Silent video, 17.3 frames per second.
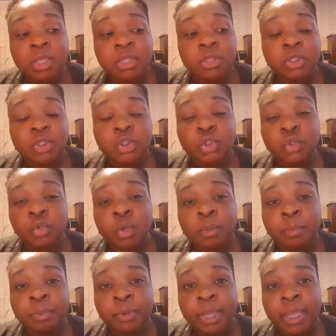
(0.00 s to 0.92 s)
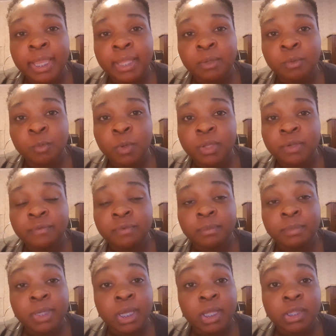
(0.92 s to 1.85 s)
the store brand one
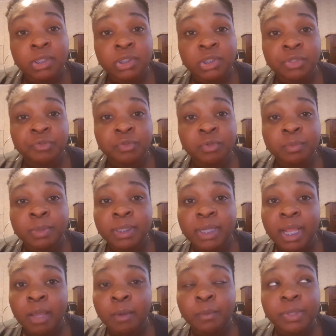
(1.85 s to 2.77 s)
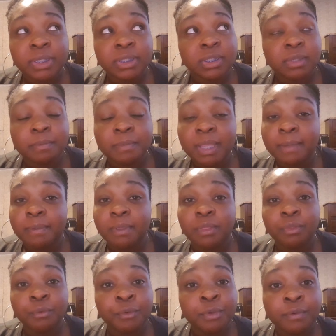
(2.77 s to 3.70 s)
from Dollar General, but I went to maybe
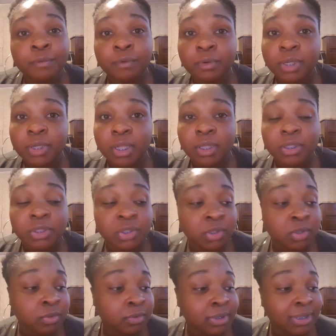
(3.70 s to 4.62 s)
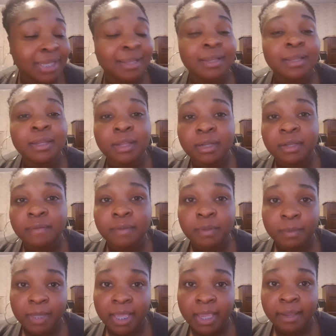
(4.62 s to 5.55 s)
3 or 4 Dollar Generals and none of
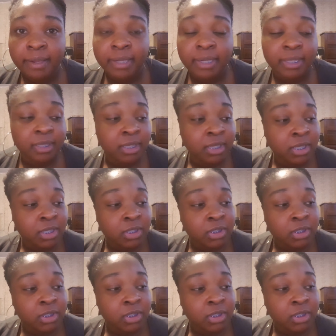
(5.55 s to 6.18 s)
them carried it.